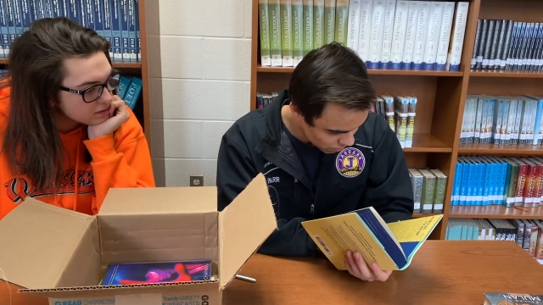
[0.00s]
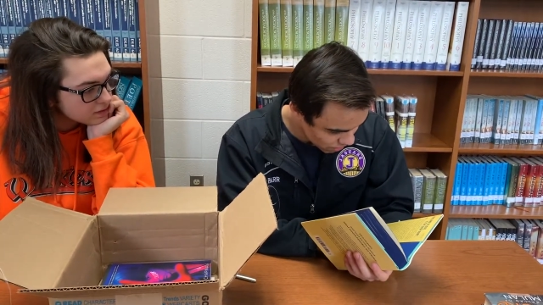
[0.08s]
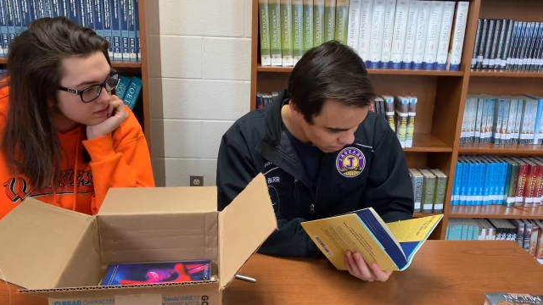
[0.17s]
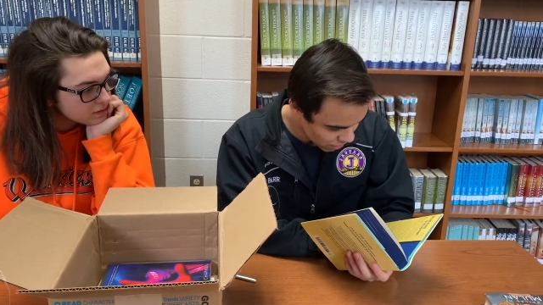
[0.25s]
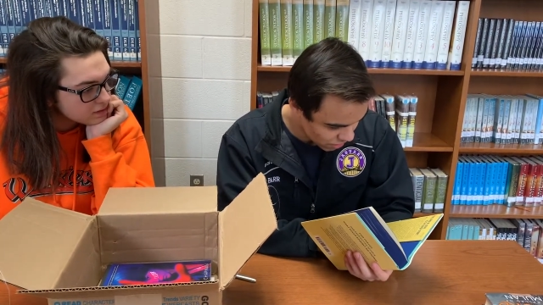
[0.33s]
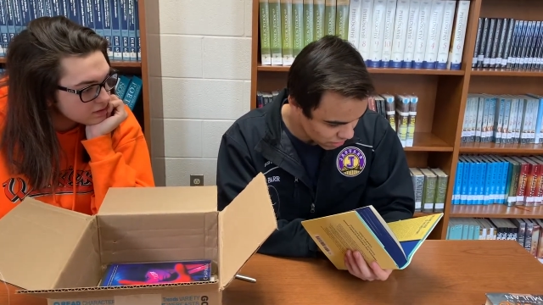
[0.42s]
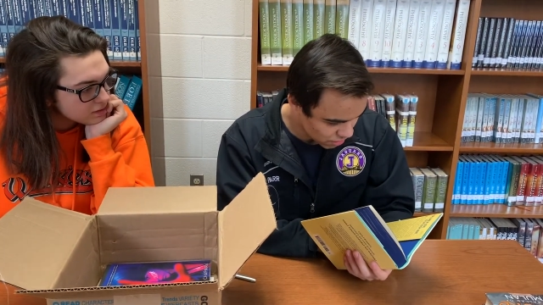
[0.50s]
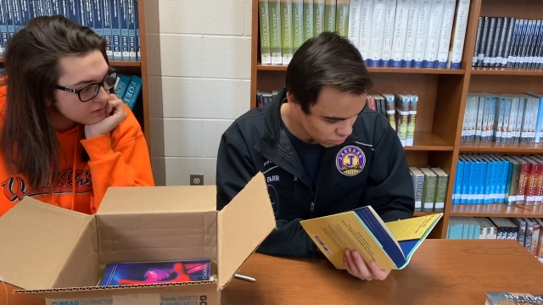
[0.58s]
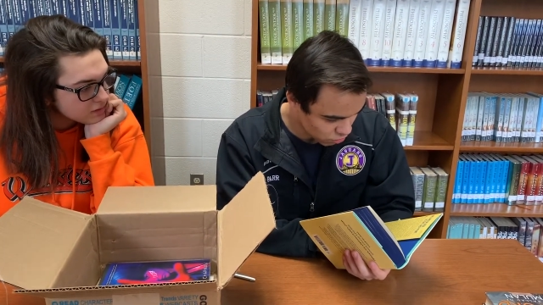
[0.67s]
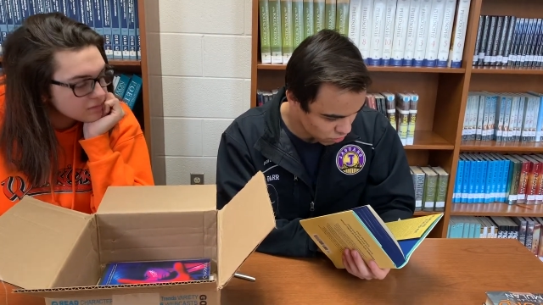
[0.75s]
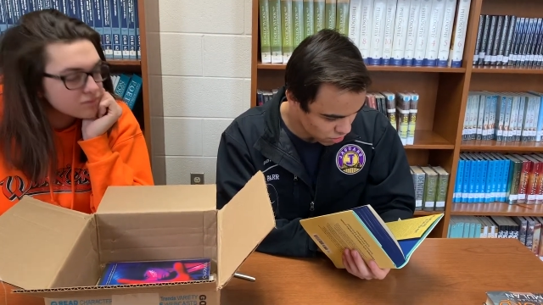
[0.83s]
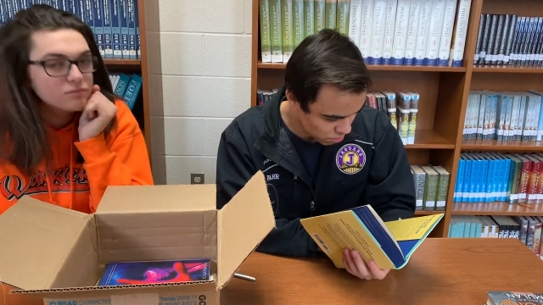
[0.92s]
Speaker 1: a
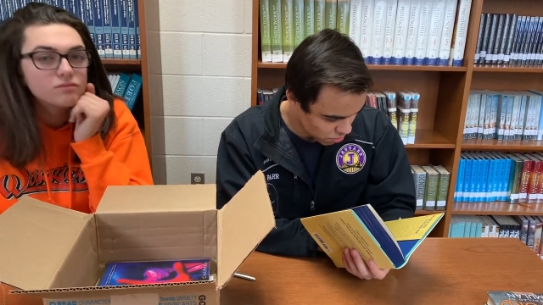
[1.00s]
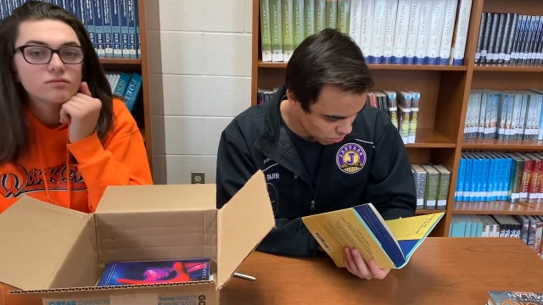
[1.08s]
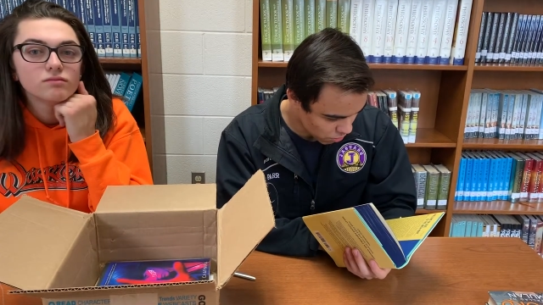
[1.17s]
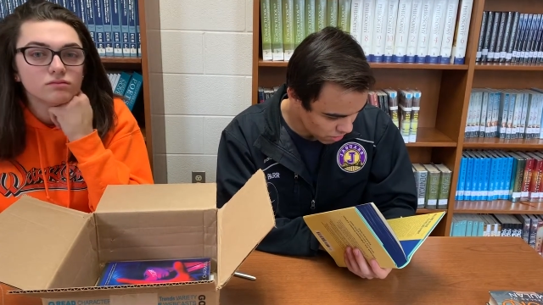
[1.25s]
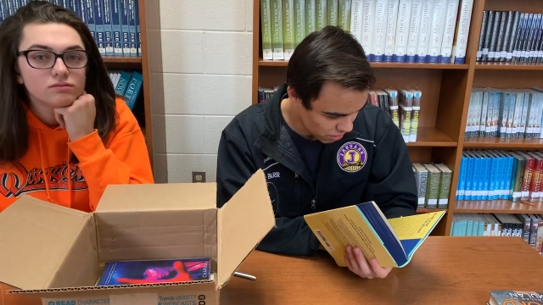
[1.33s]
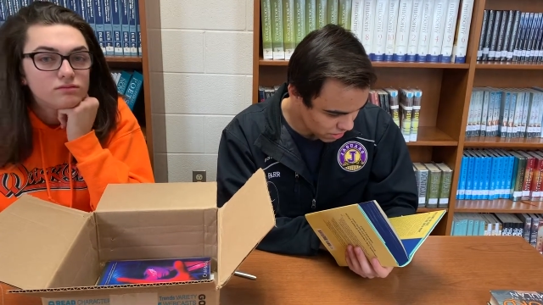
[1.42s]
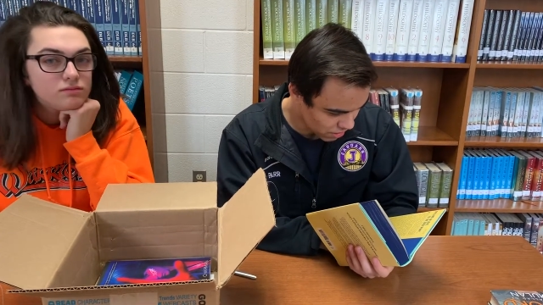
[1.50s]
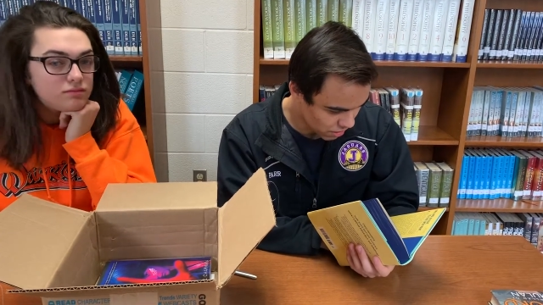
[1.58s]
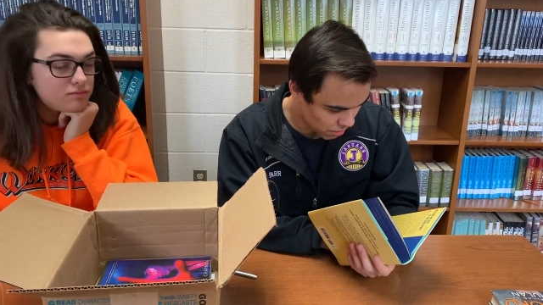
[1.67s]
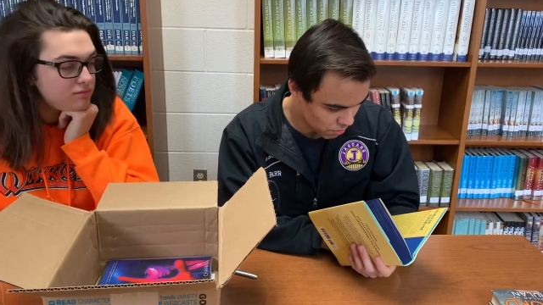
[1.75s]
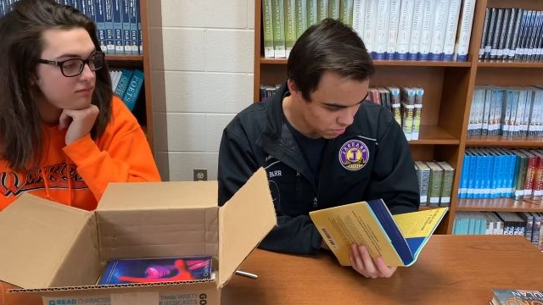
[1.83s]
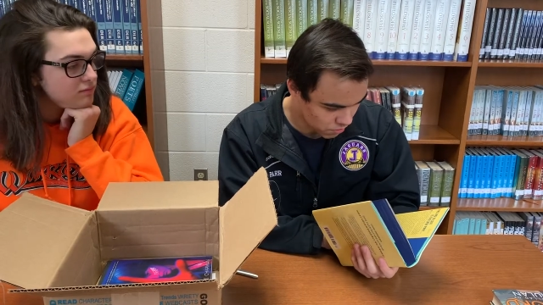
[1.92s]
Korean boy
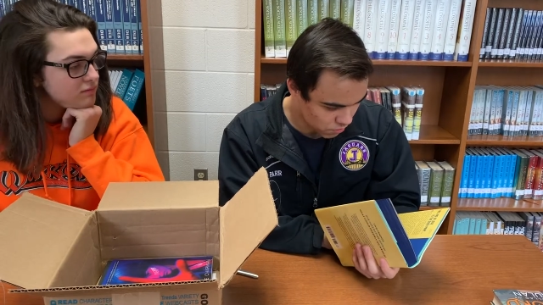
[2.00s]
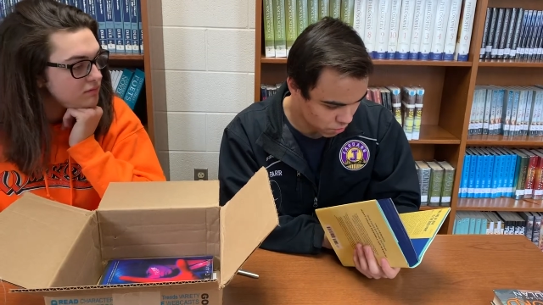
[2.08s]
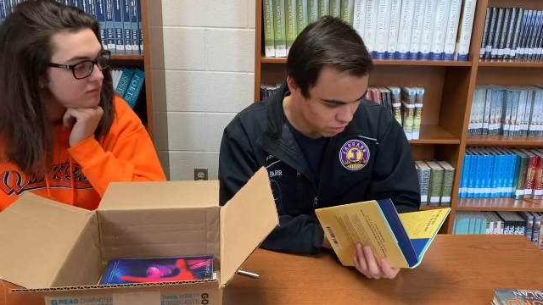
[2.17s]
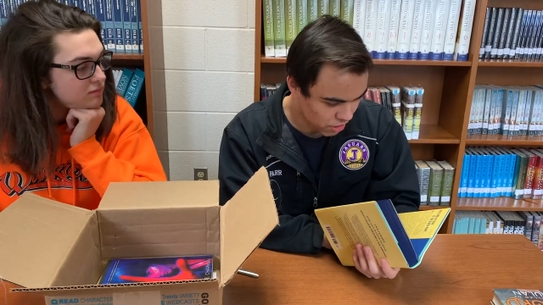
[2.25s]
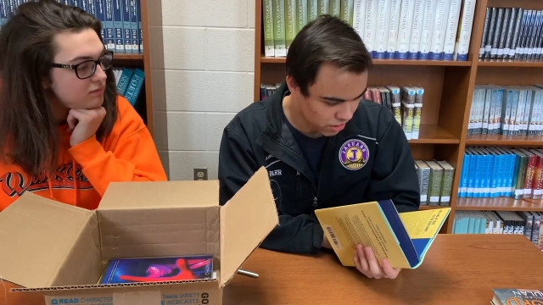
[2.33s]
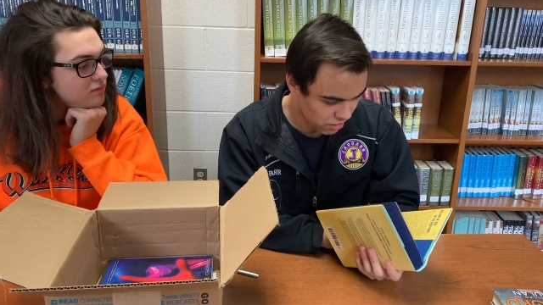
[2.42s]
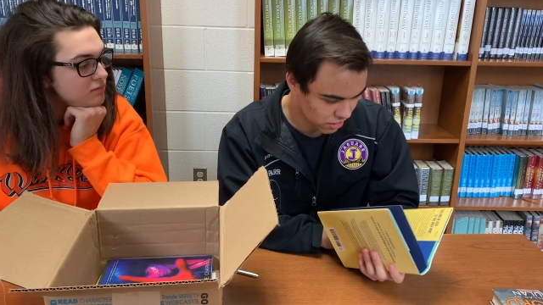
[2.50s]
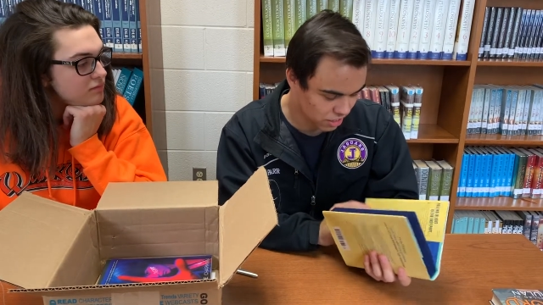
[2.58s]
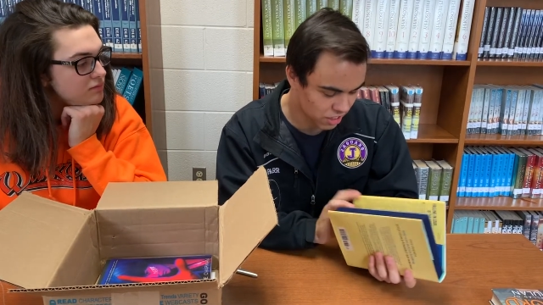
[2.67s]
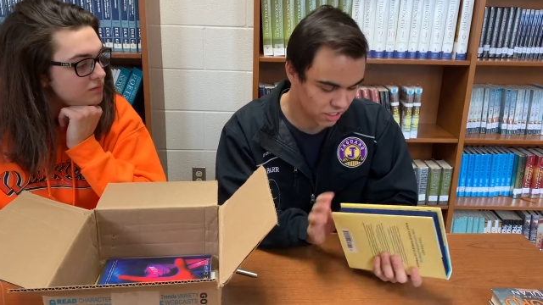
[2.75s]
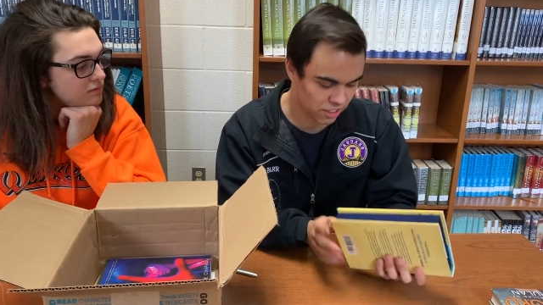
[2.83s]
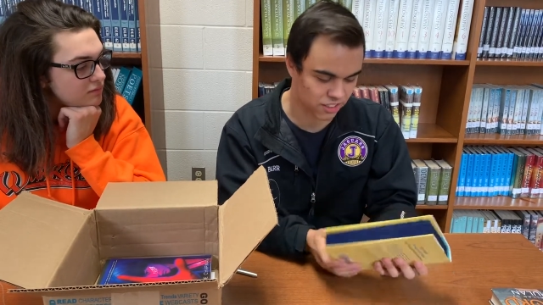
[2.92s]
named Frank
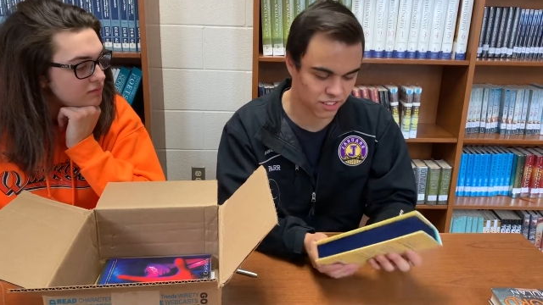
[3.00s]
Lee.